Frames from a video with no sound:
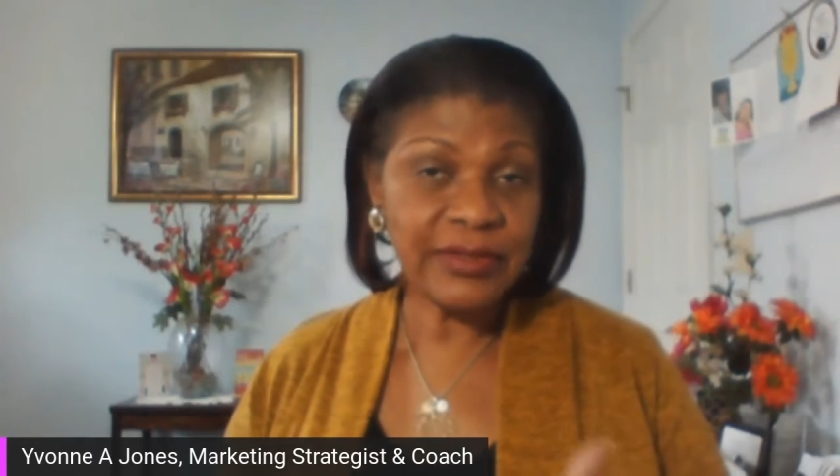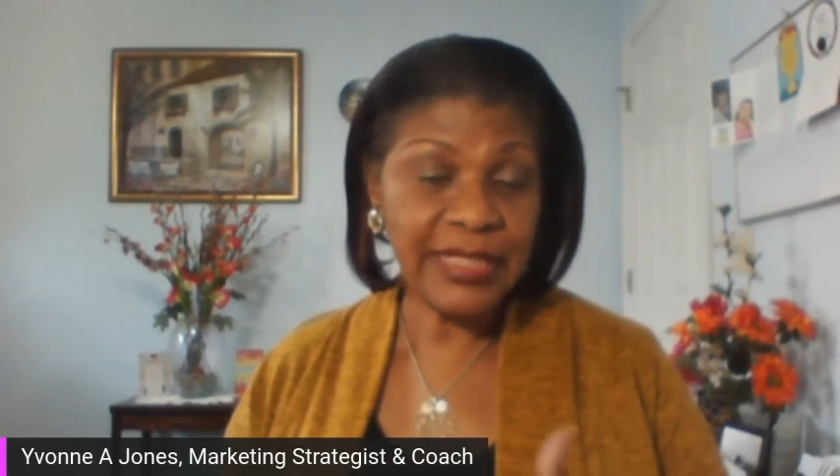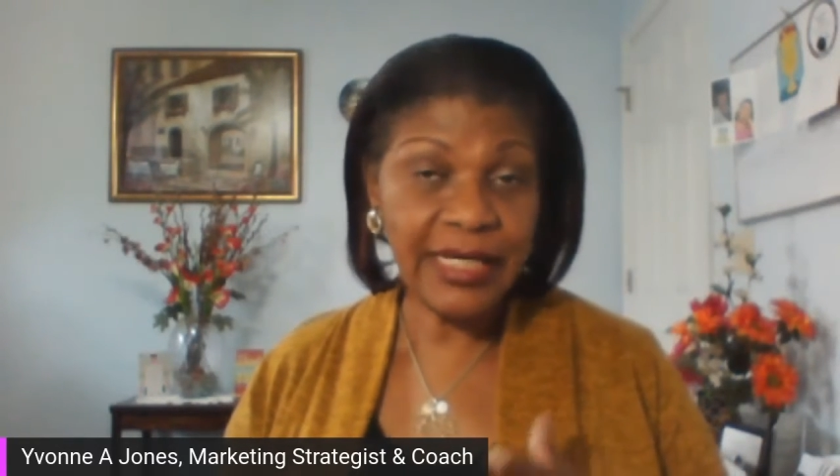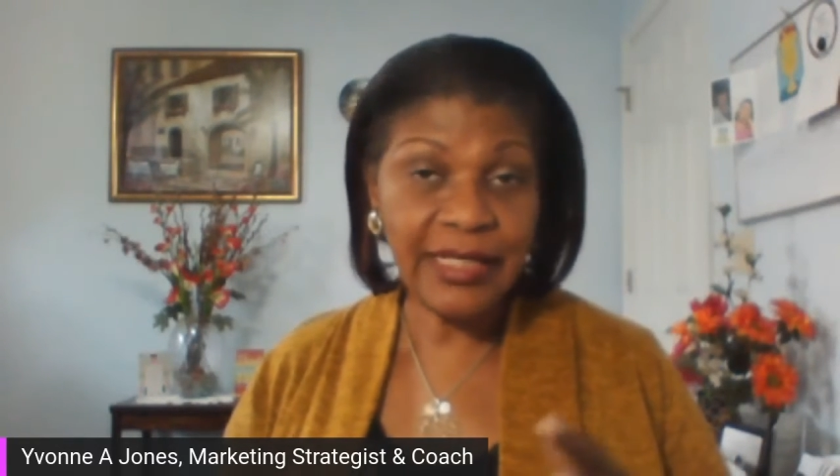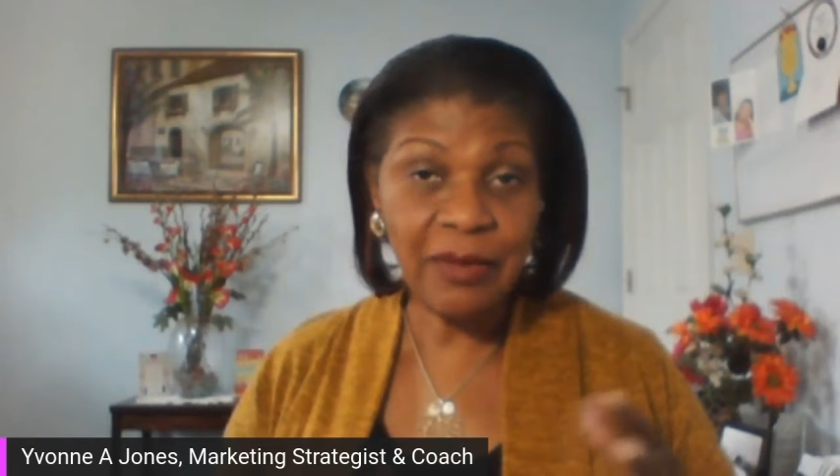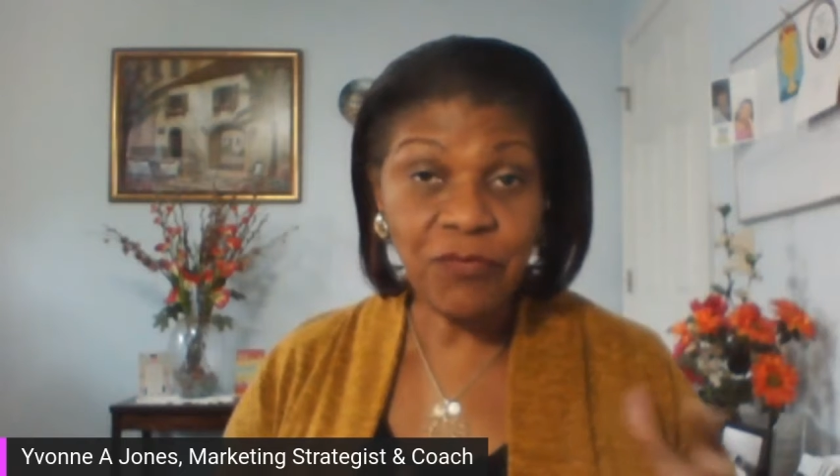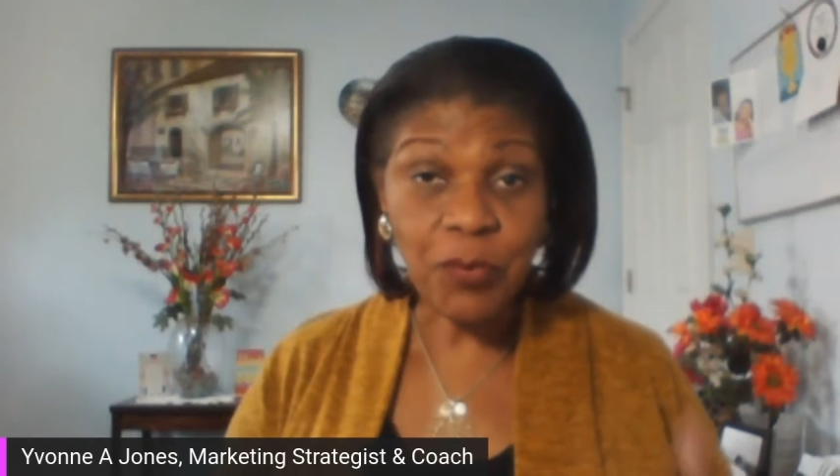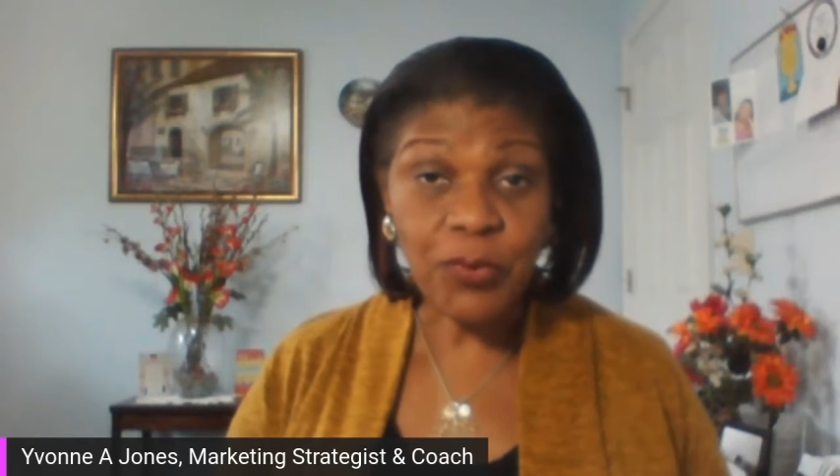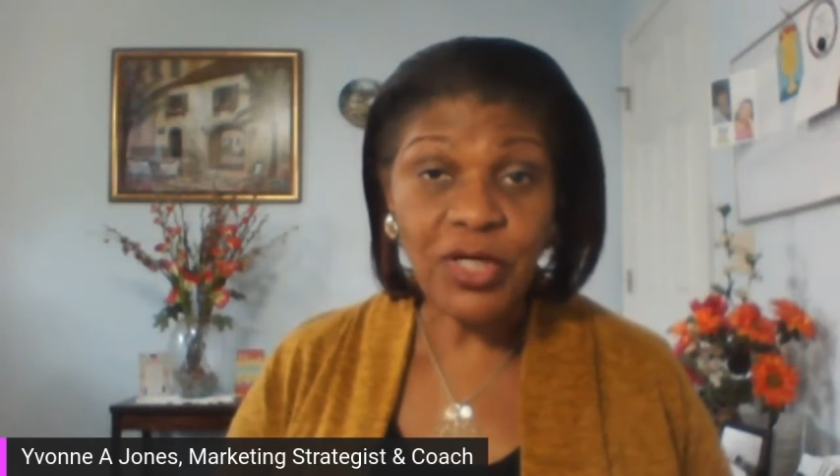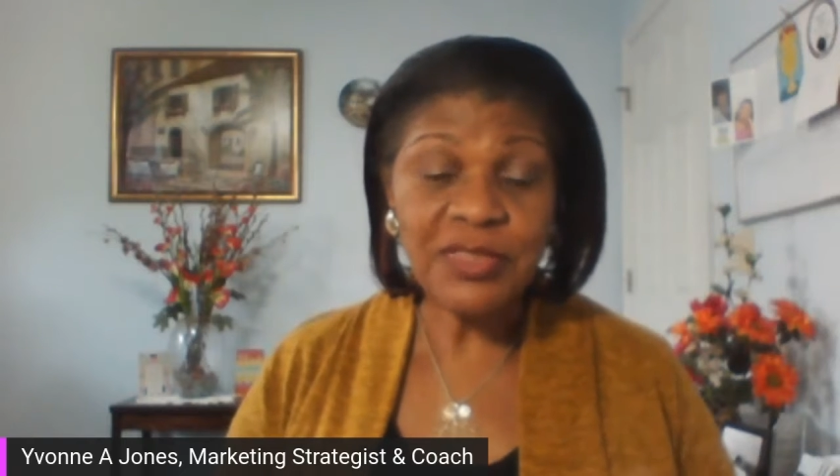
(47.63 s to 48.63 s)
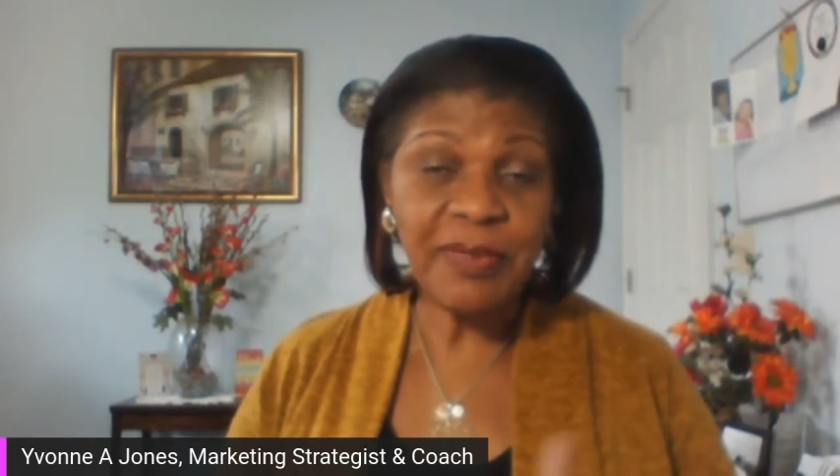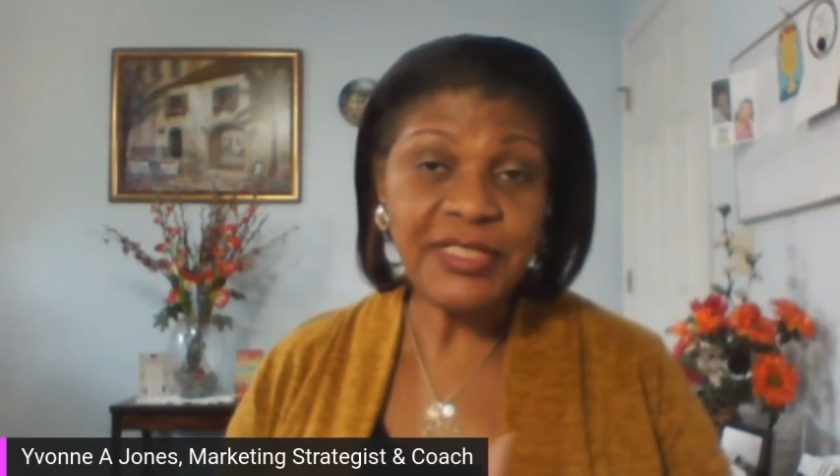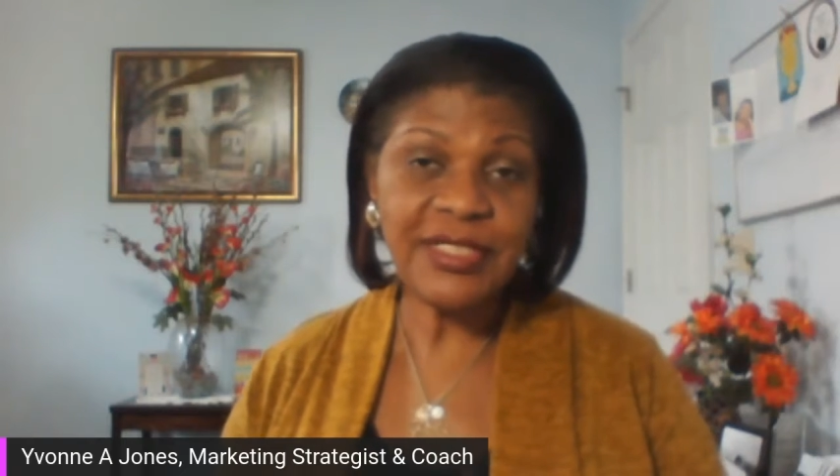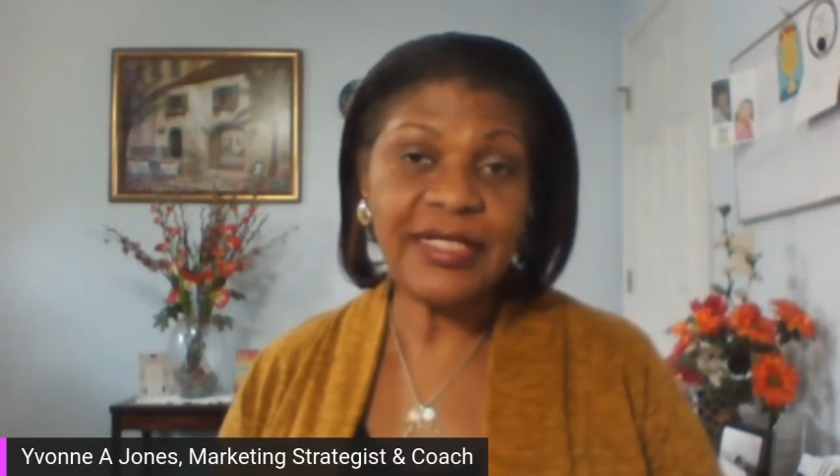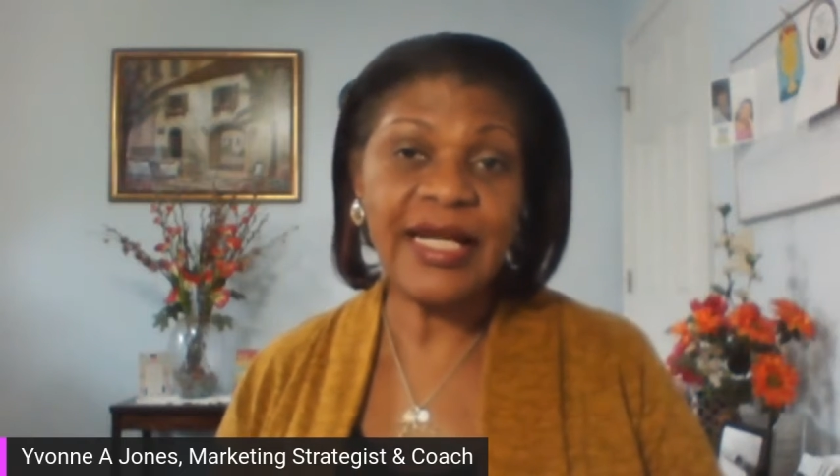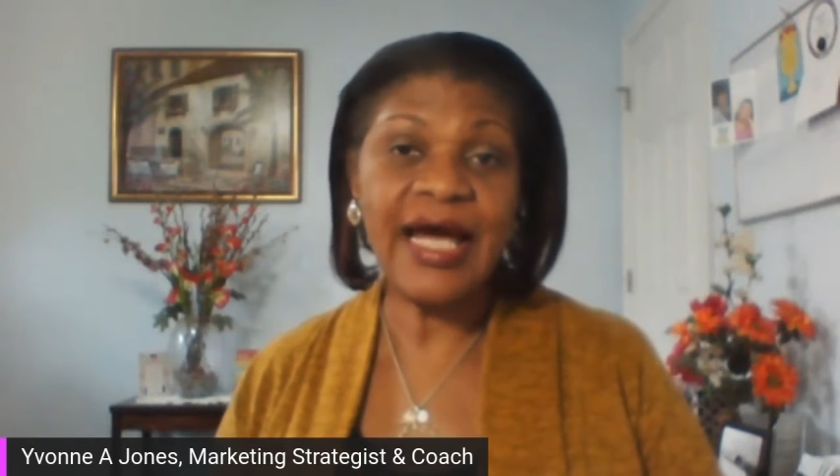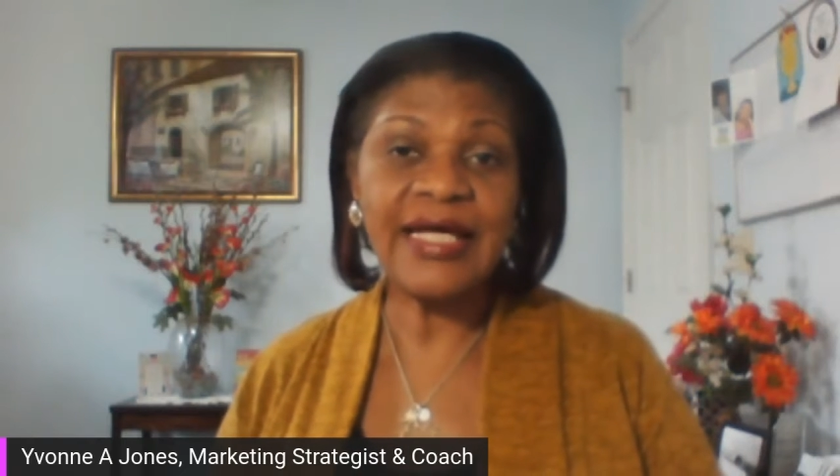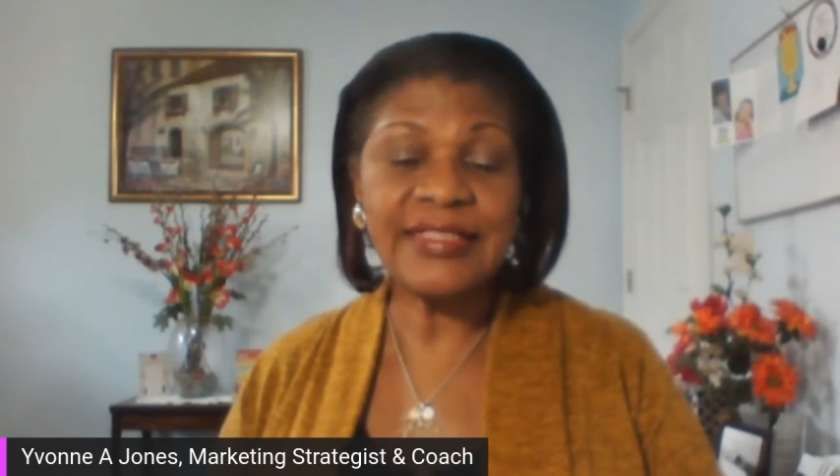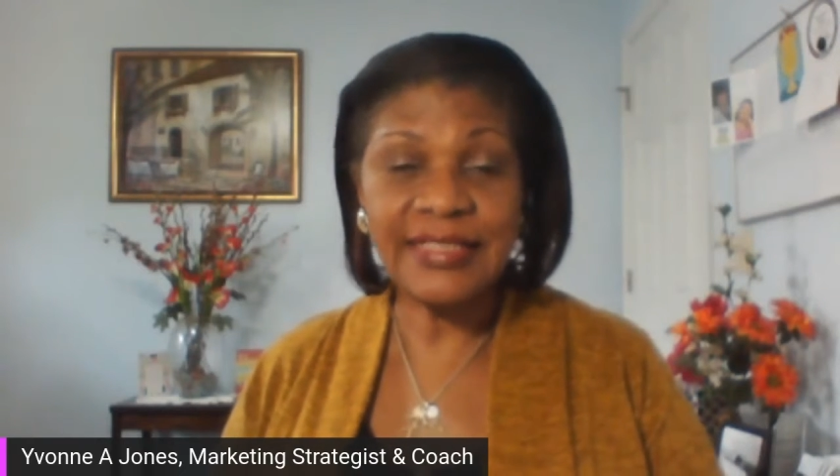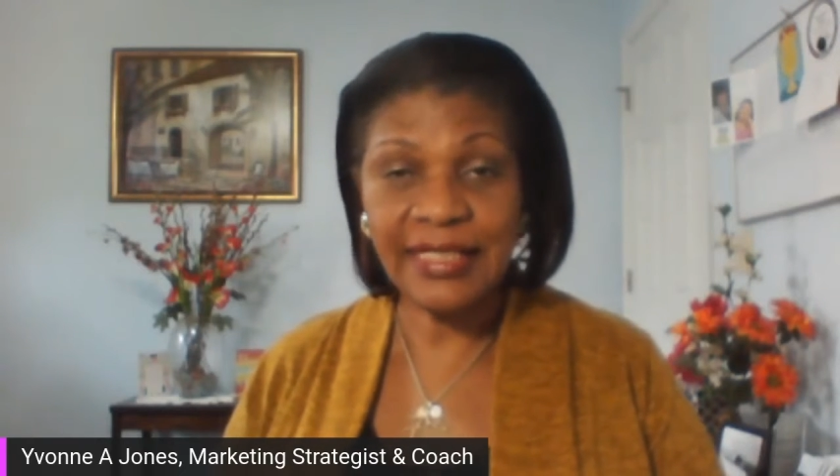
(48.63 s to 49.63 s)
taking them from prospects to
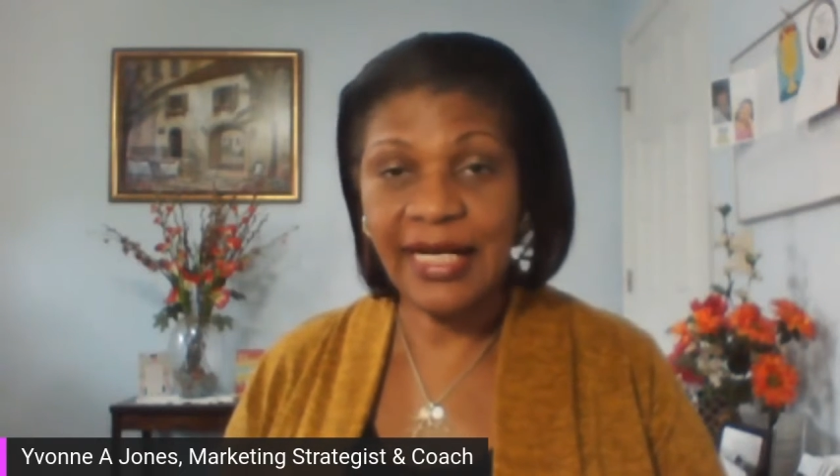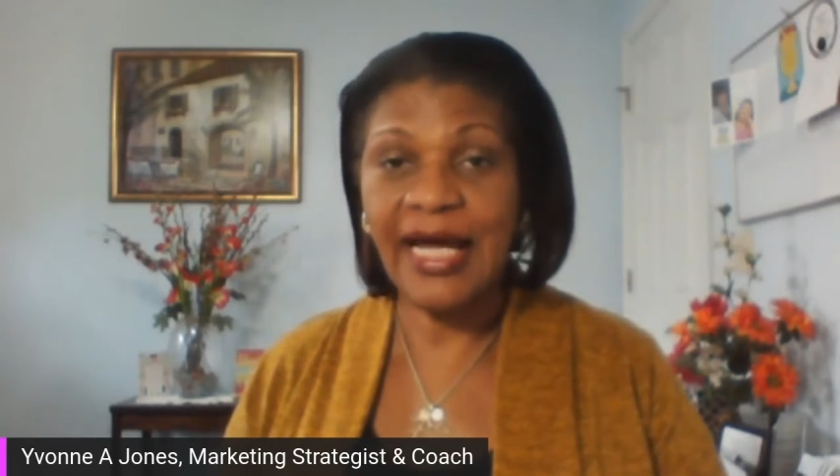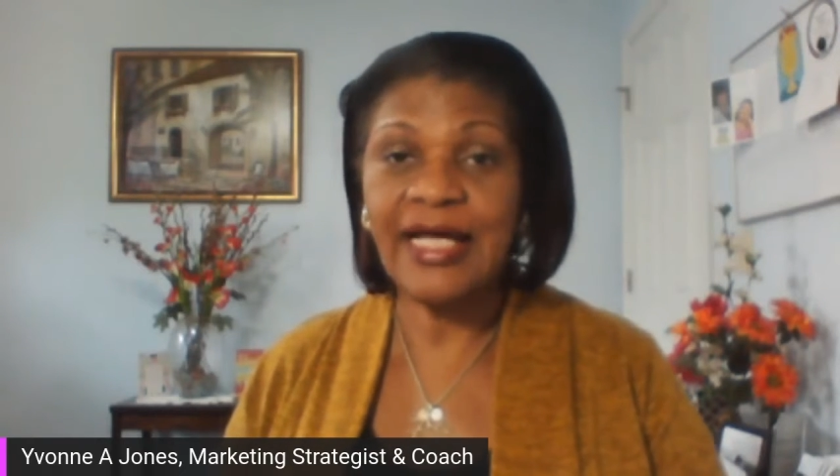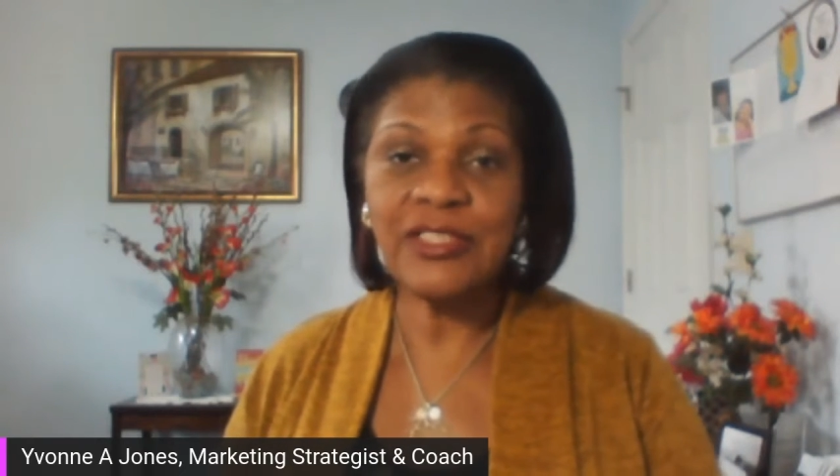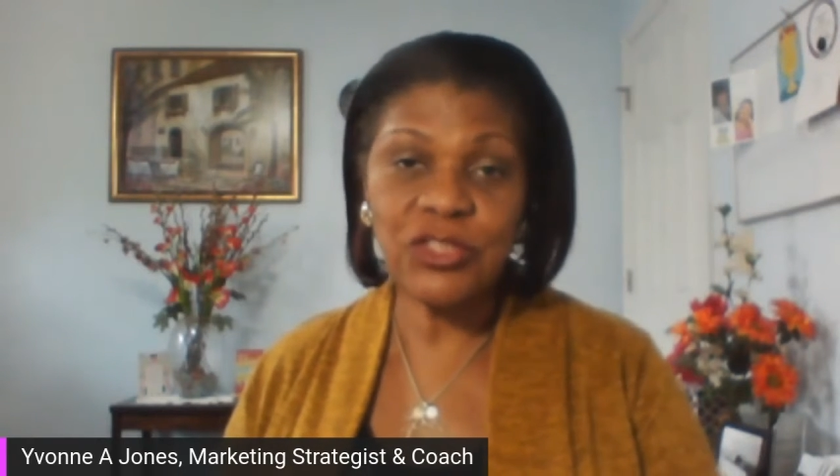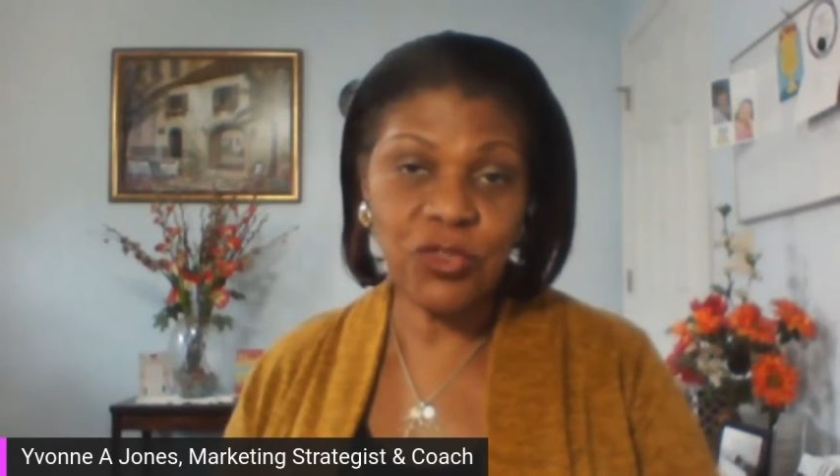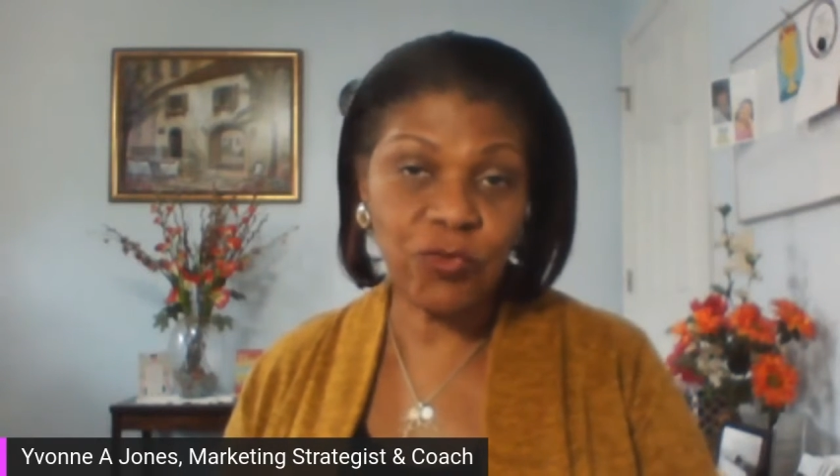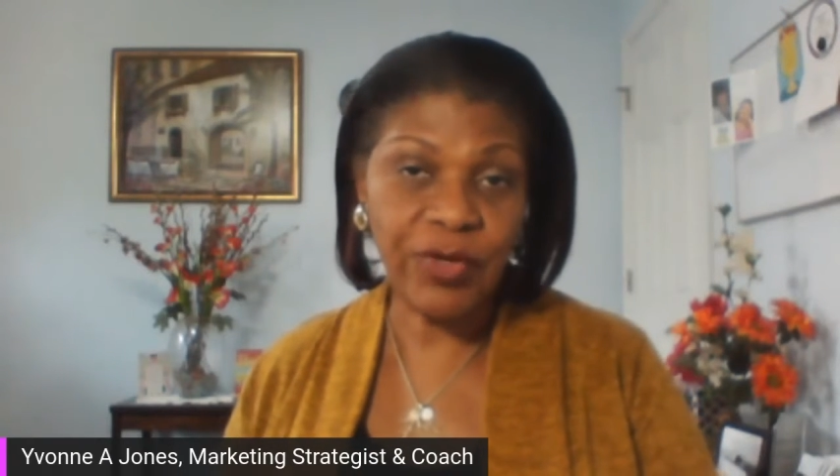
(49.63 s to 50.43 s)
clients and clients to